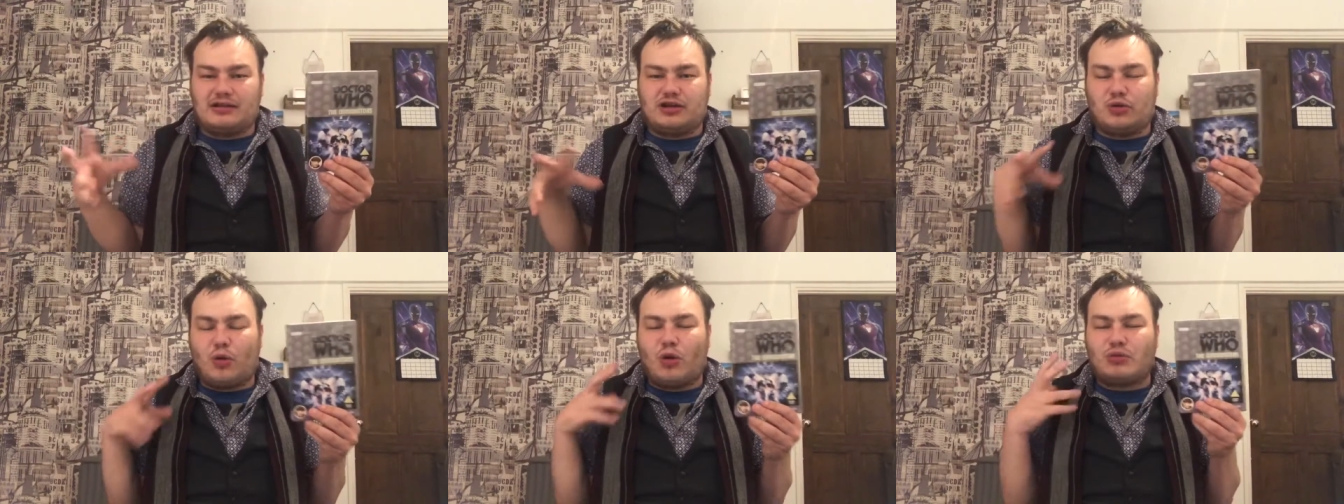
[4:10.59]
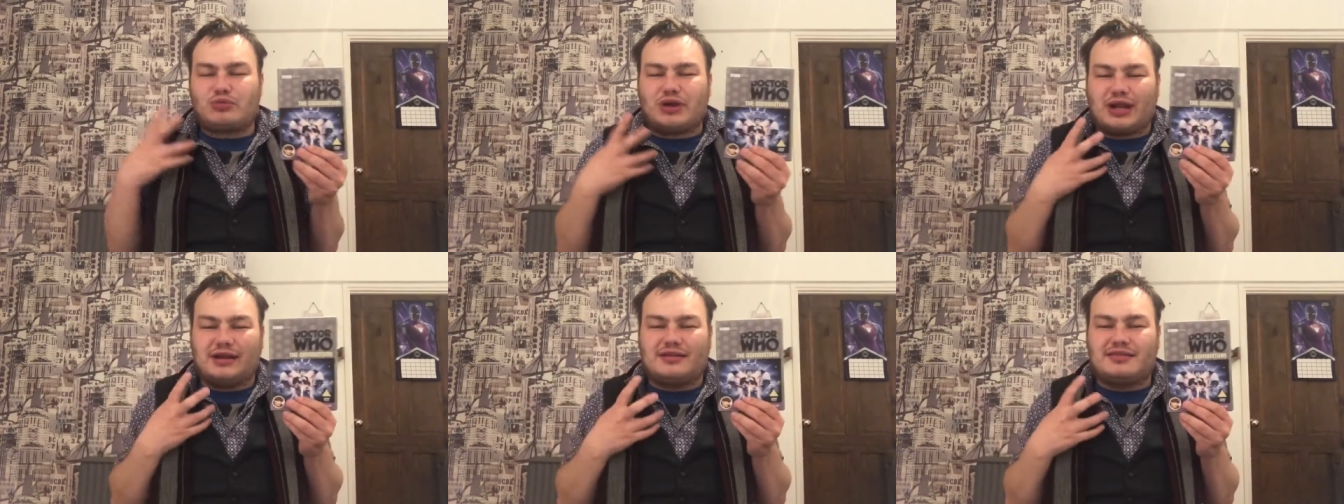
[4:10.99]
They're all
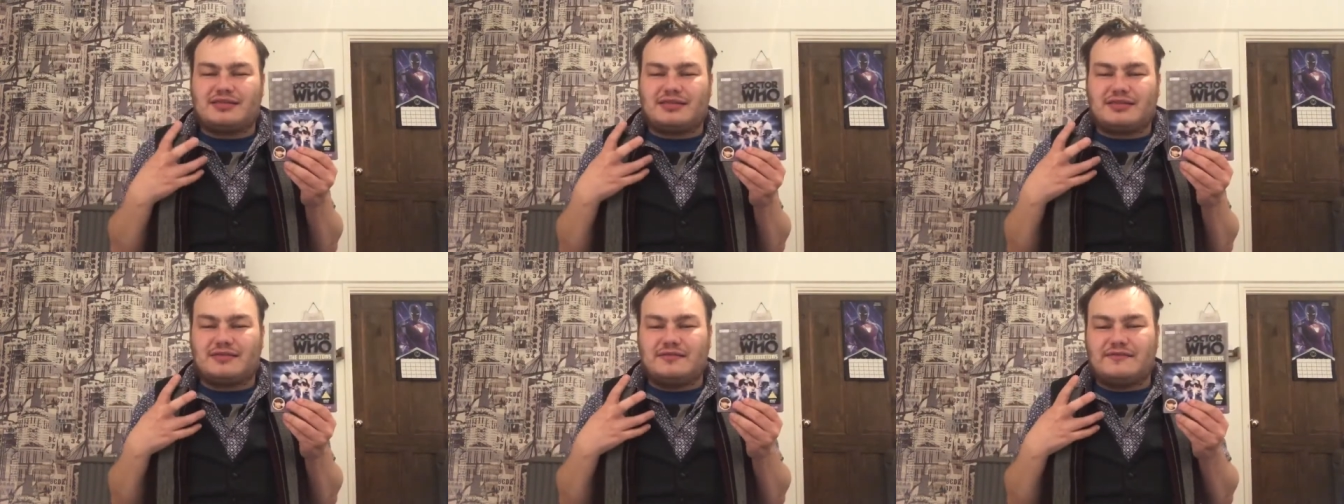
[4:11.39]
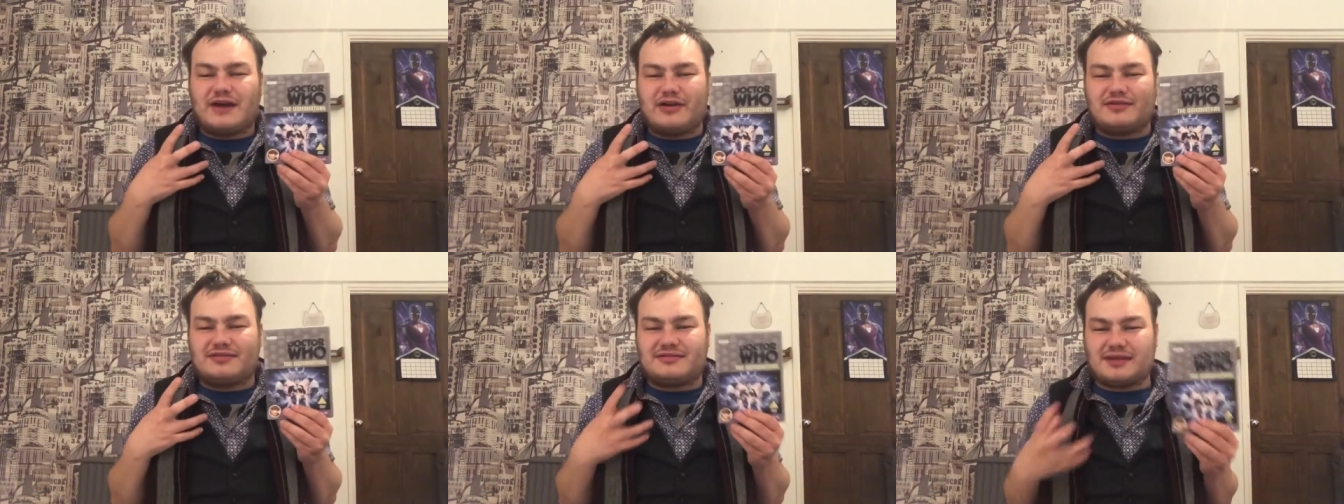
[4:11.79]
written
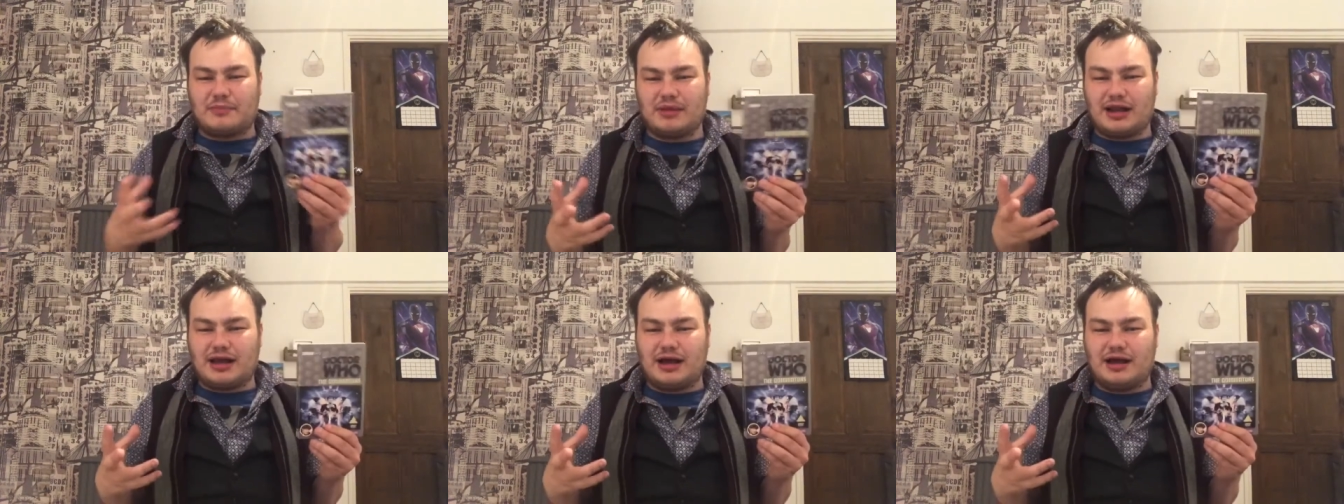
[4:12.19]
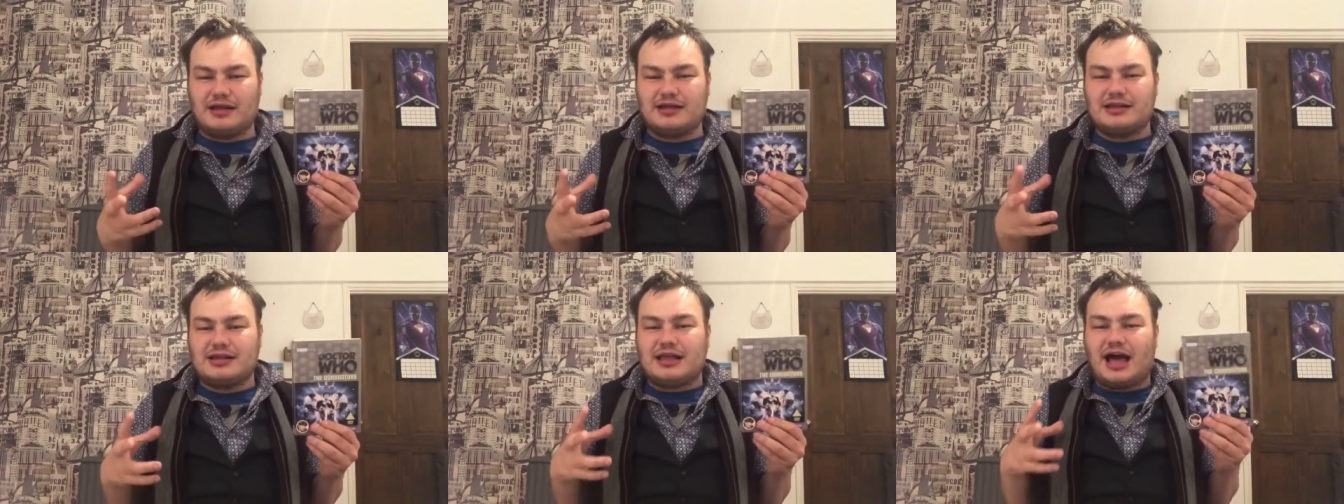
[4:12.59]
very similar,
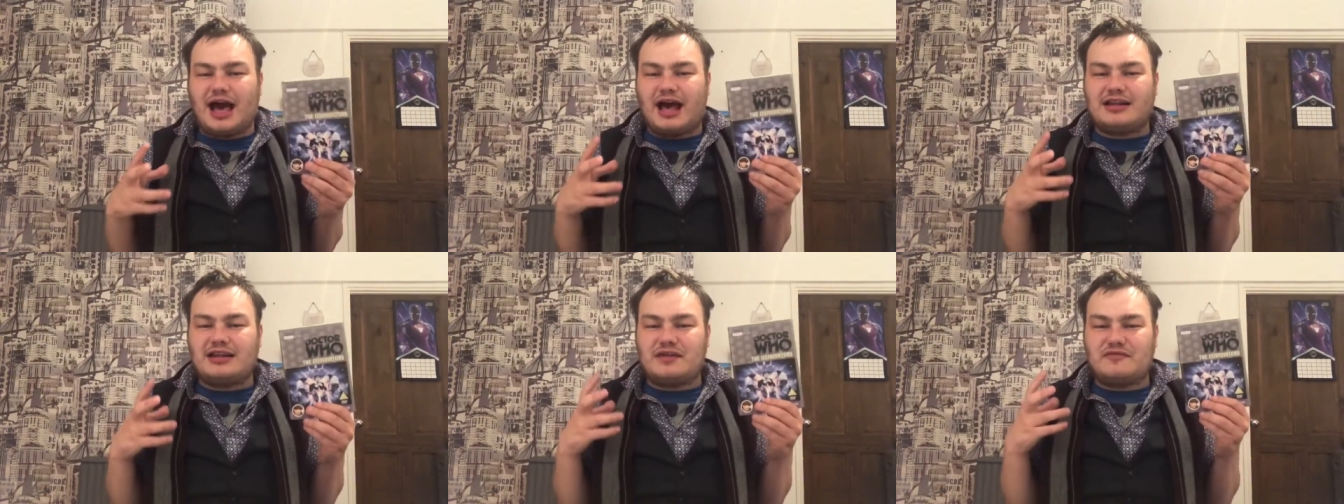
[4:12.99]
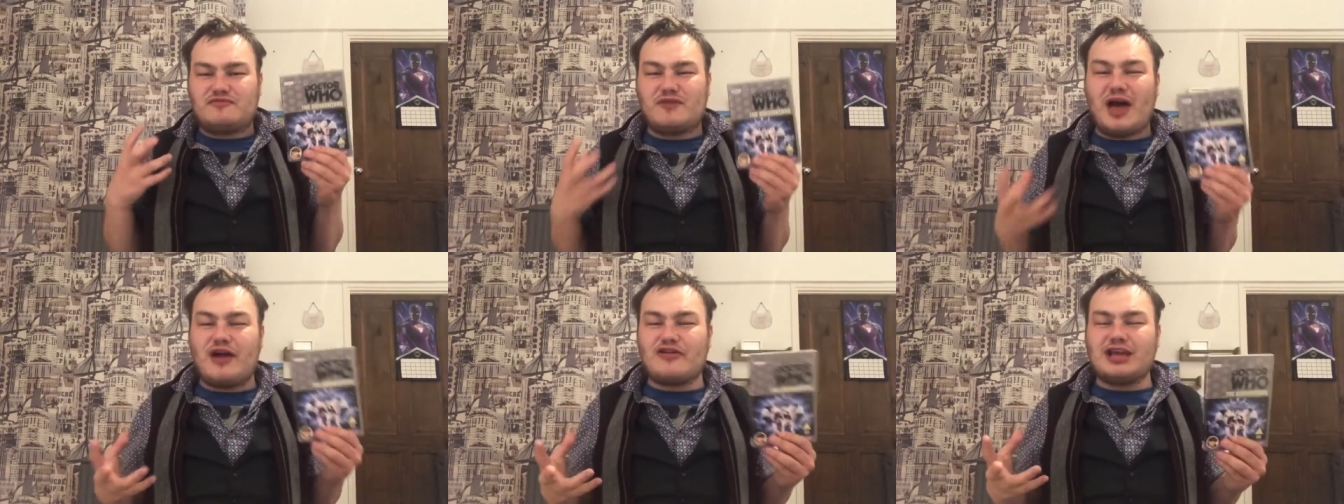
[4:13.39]
and they're
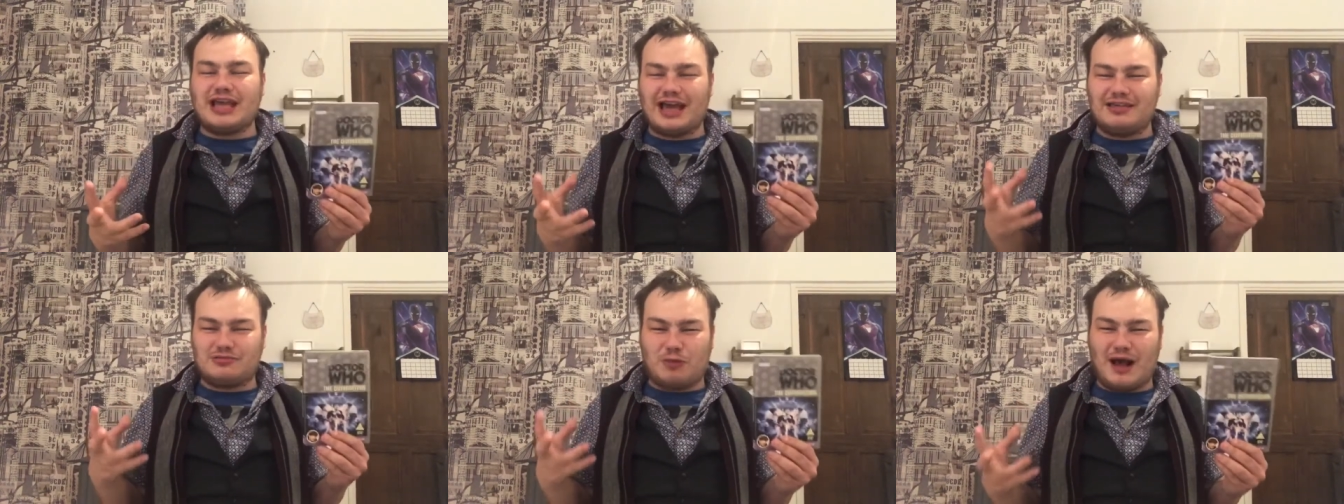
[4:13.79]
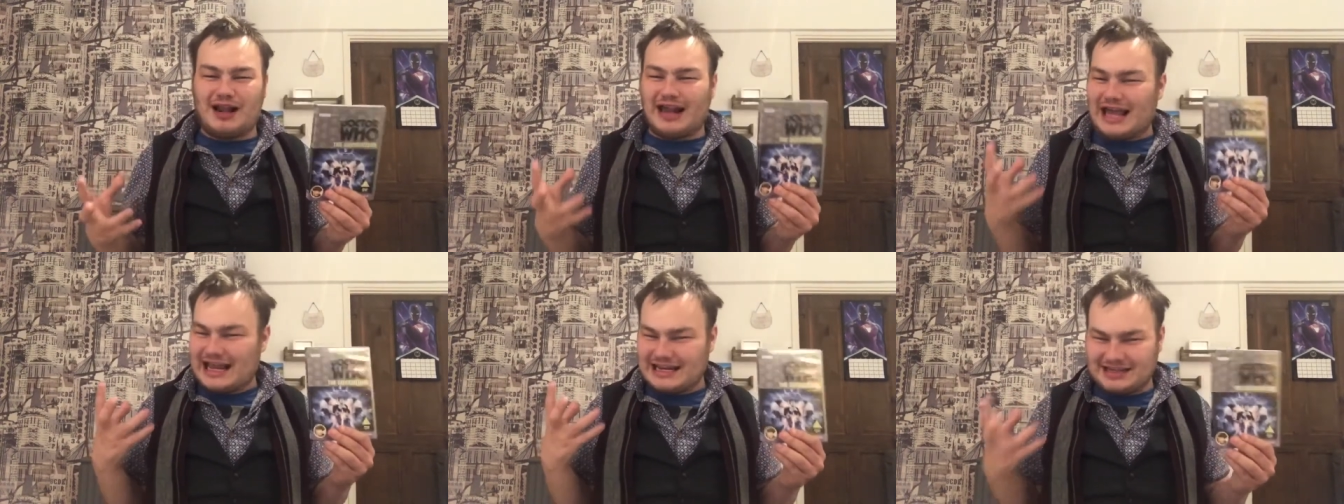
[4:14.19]
very as
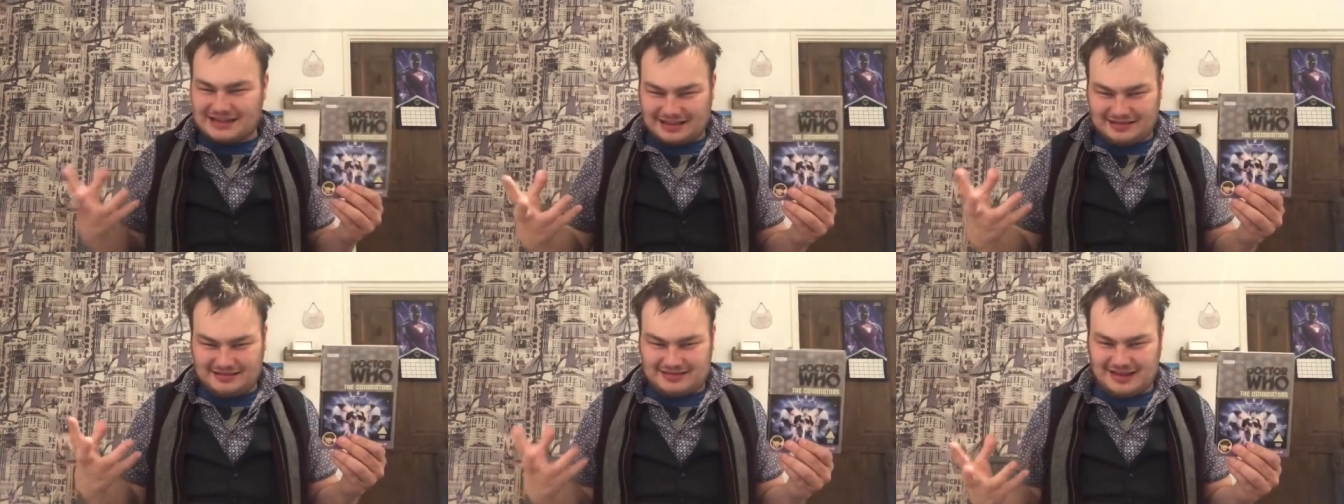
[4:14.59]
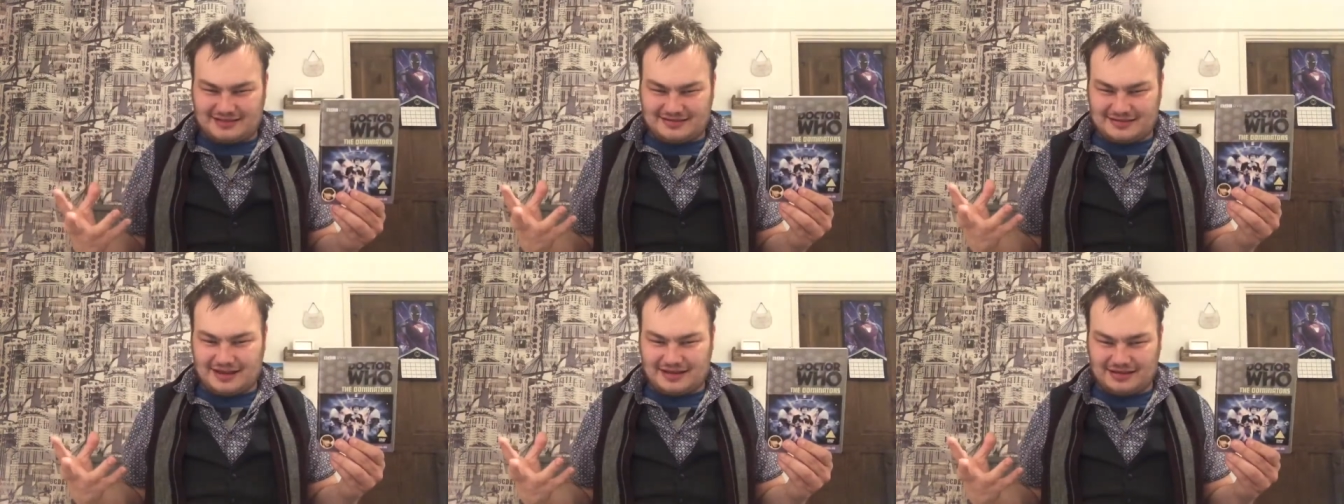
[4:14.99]
well
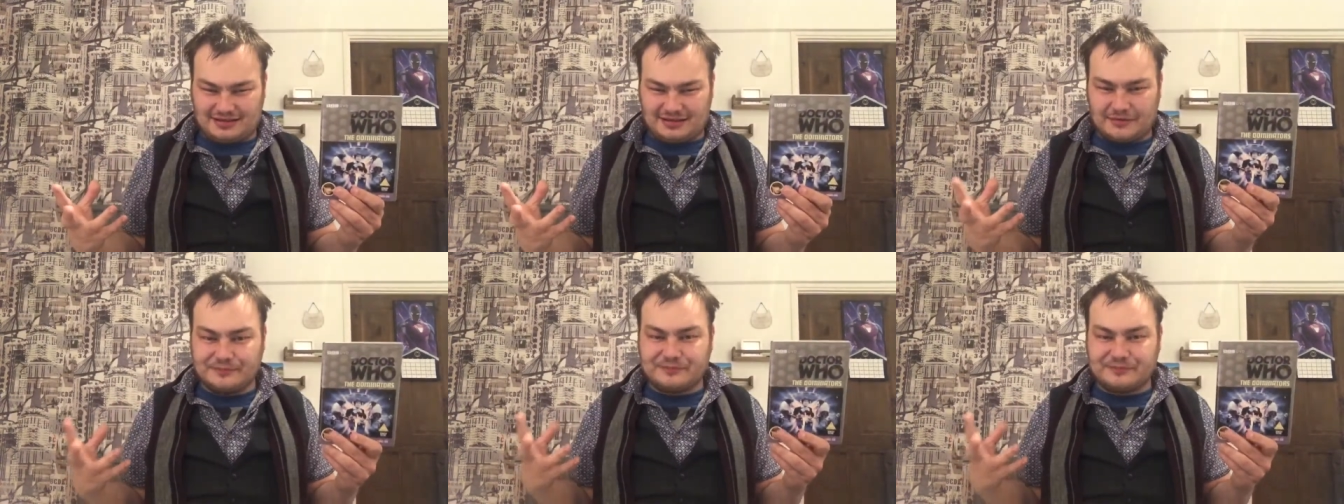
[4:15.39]
inconsistent.